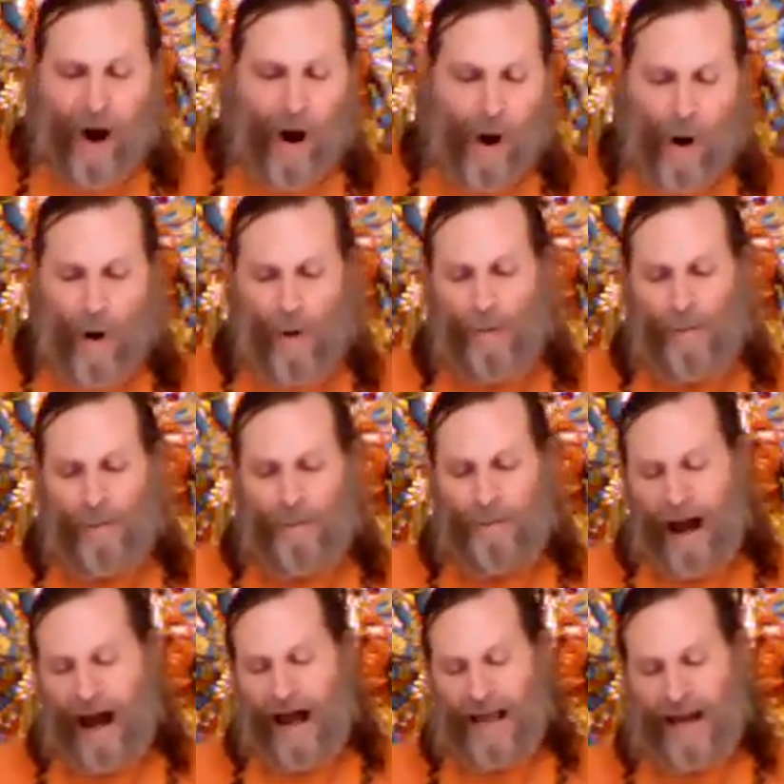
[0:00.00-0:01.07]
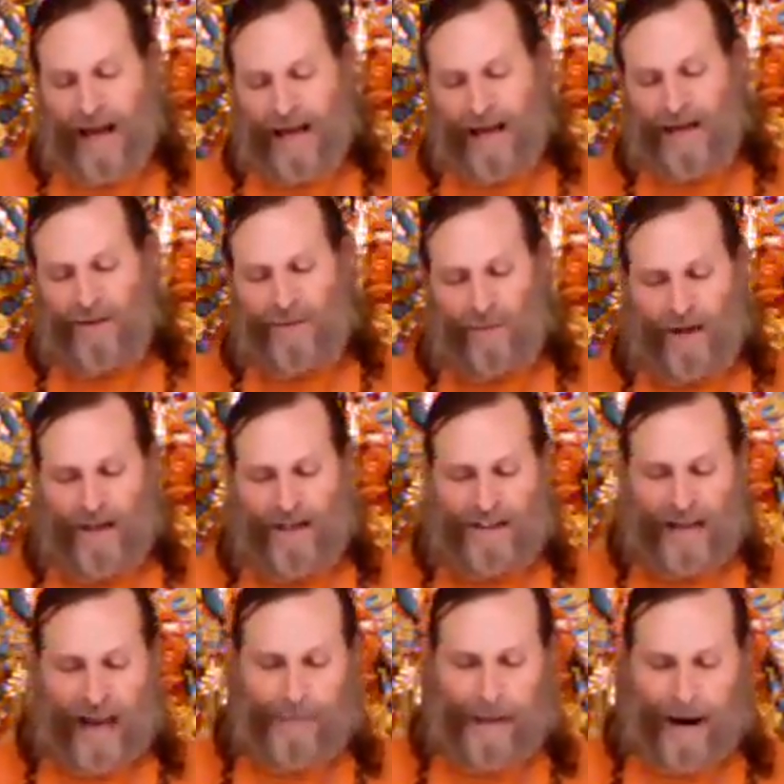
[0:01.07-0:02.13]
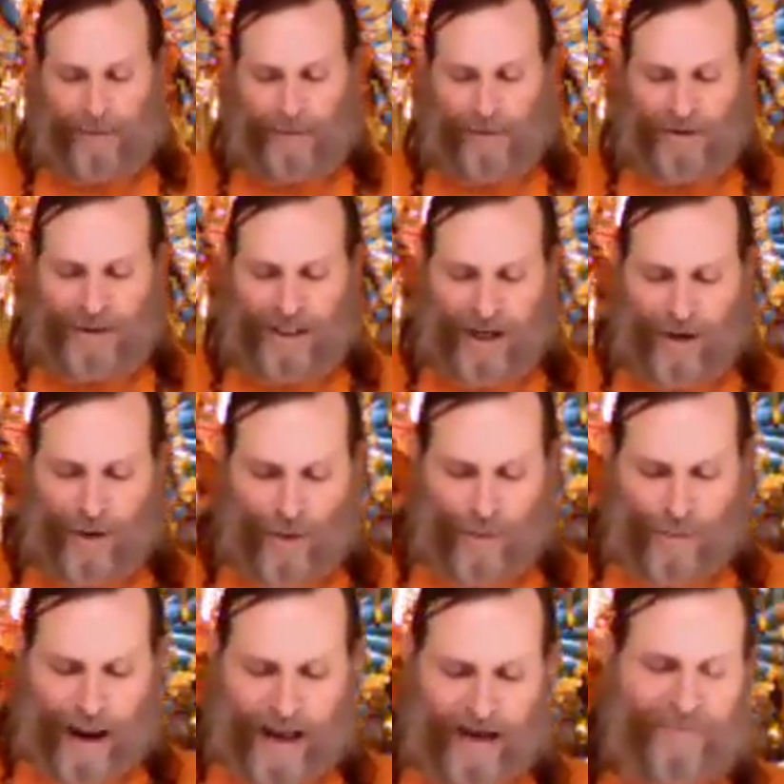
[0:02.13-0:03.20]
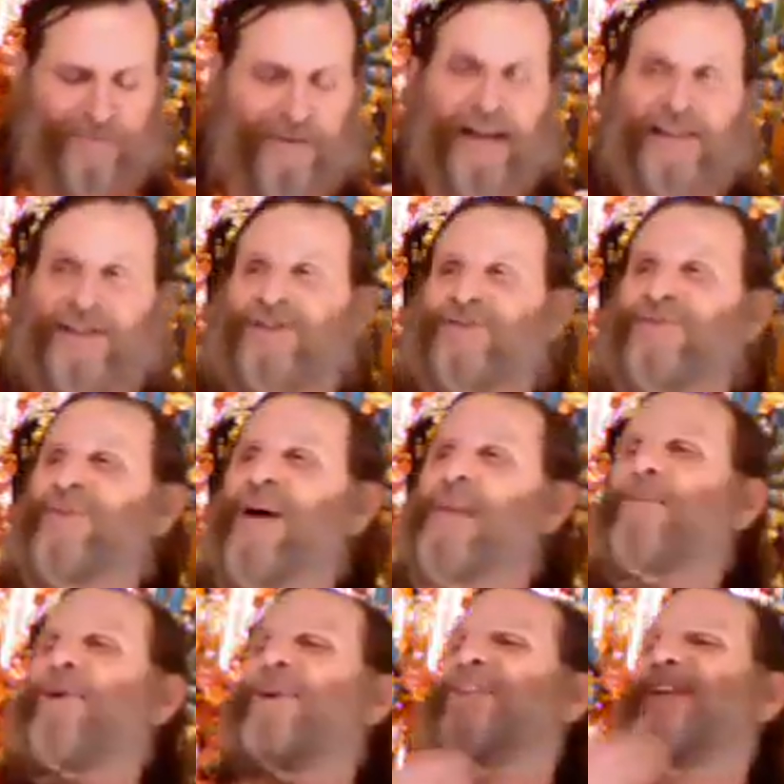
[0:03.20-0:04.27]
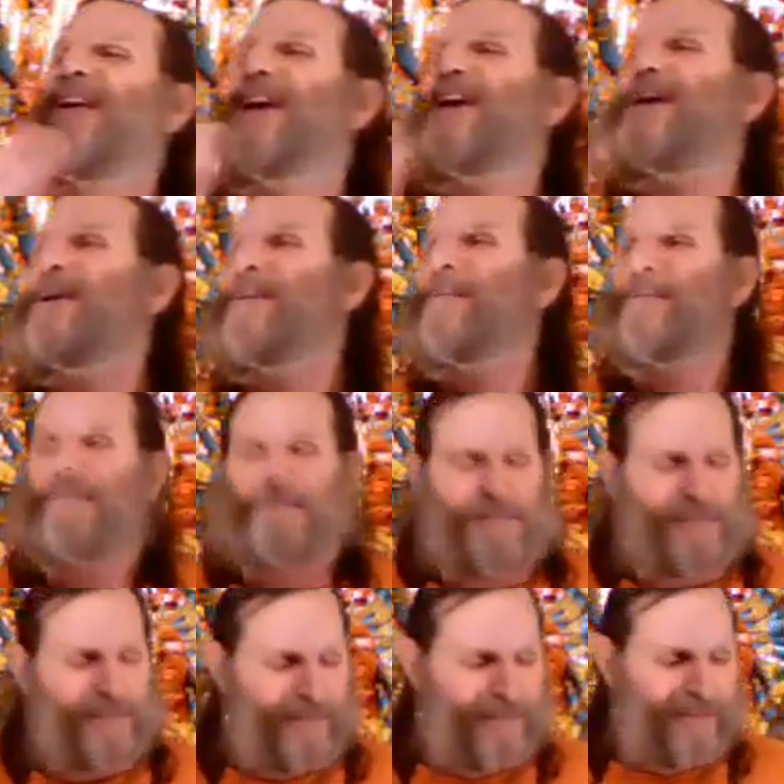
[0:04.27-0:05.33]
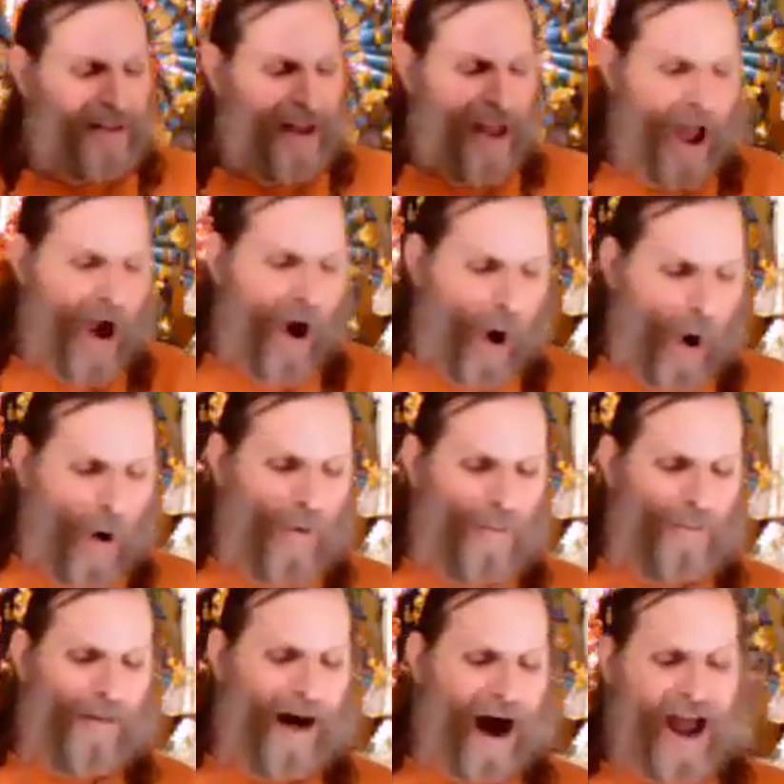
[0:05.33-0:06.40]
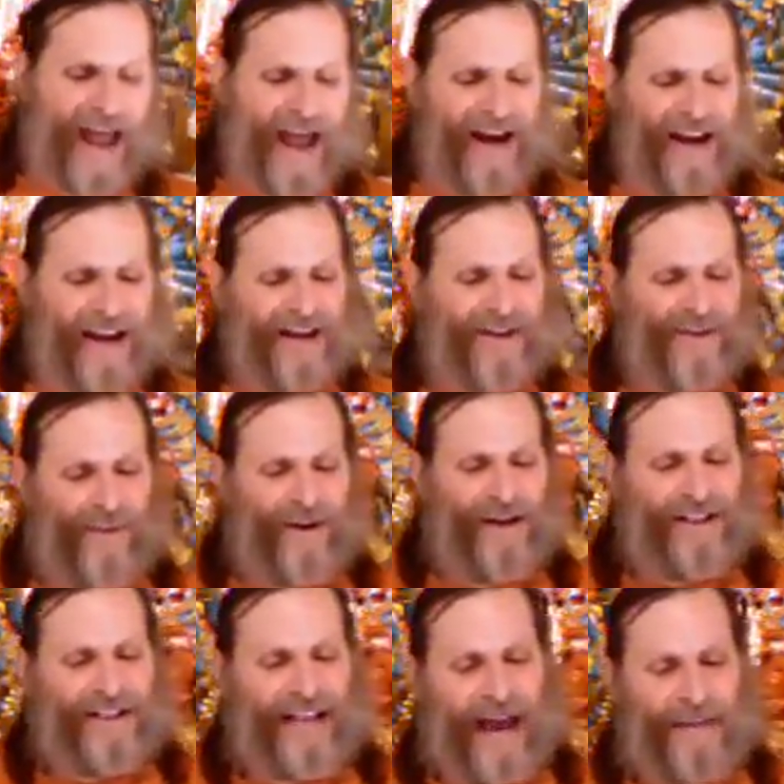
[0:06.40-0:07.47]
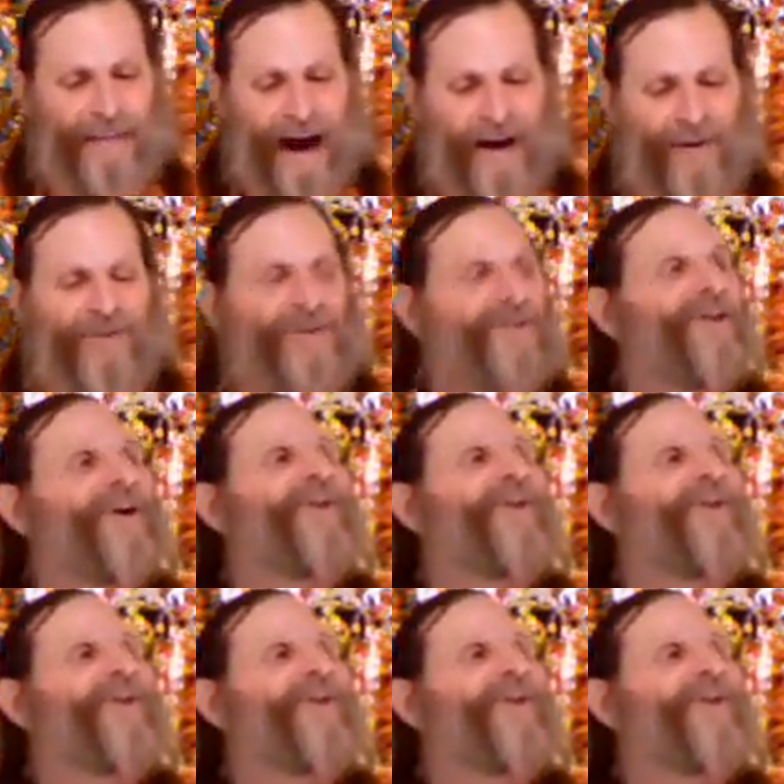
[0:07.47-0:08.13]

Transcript: O Maya, increase, I bow to she who manifests from within. O Maya, increase, I bow to the